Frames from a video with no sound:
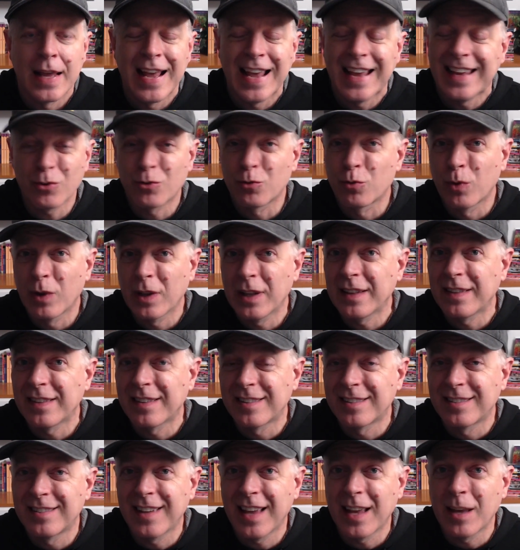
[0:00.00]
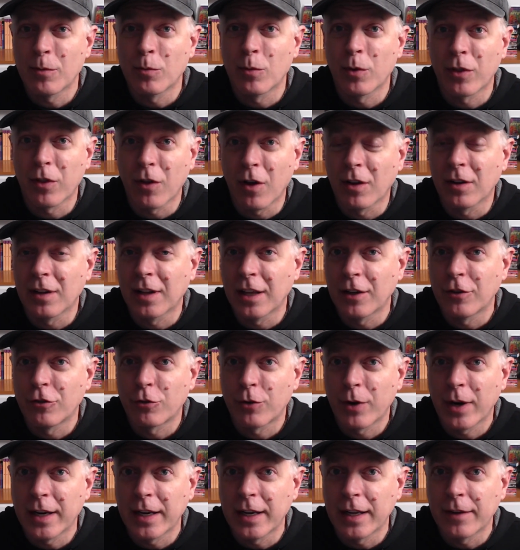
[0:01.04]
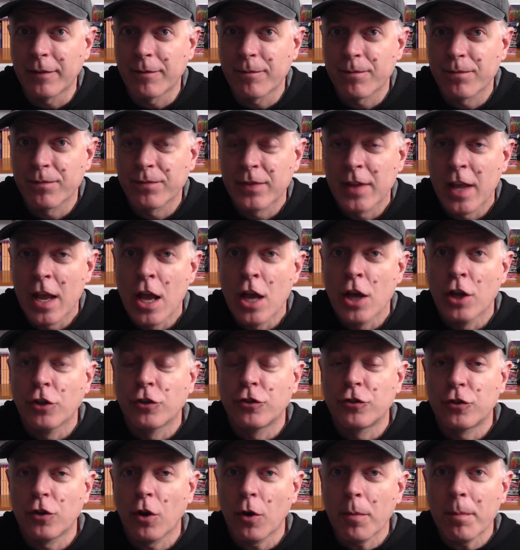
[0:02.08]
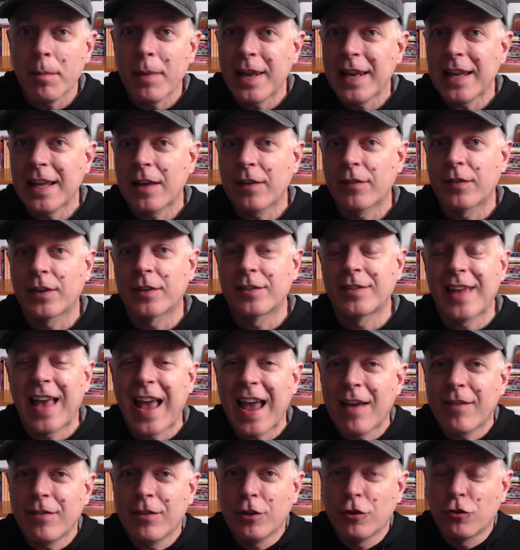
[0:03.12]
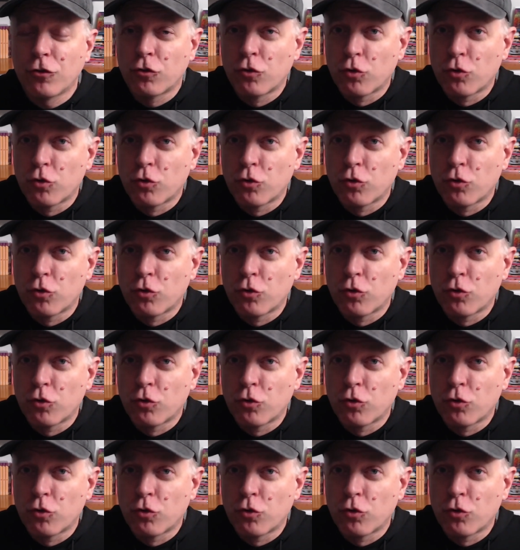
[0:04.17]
it's really the same with online training. So many of us have these